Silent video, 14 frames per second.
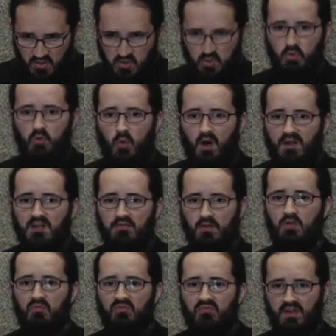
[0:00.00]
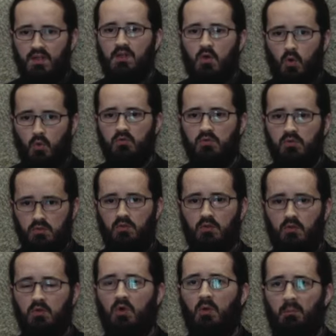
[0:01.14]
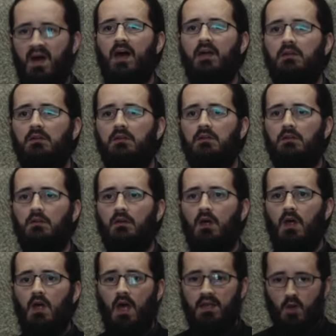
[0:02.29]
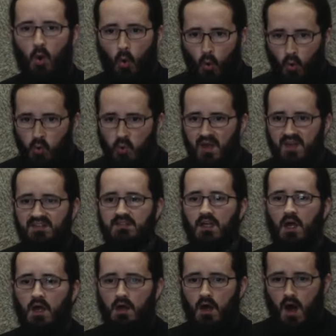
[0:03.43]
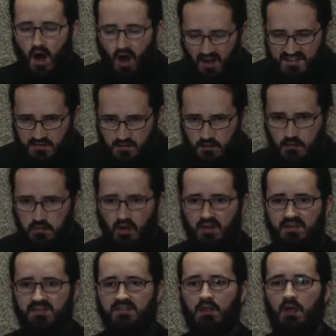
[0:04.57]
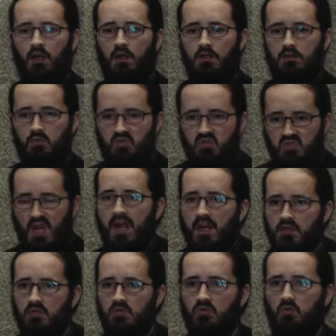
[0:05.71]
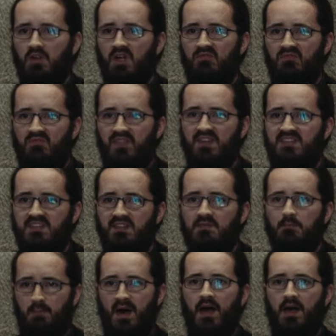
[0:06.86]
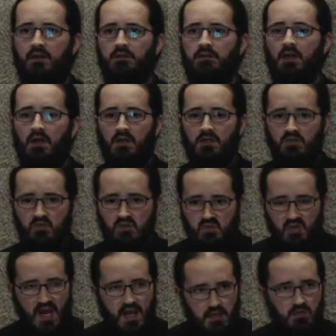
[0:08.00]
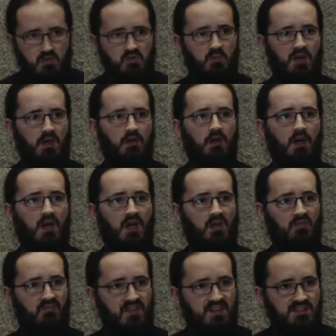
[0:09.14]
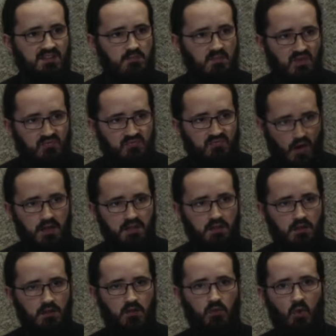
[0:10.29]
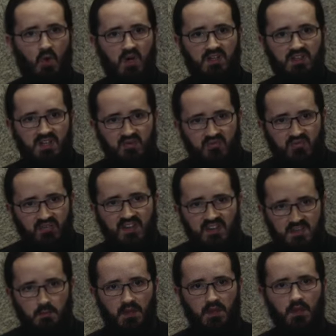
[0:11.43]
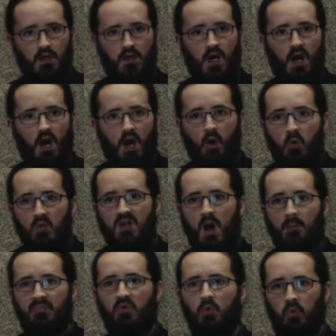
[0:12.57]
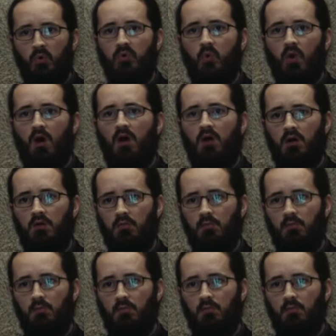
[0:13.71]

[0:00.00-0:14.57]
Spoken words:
do whatever you feel called to do, good or bad, and always ask Christ to change you. If this is bad, change me. If this is me fighting you, defeat me. Own up to who you are.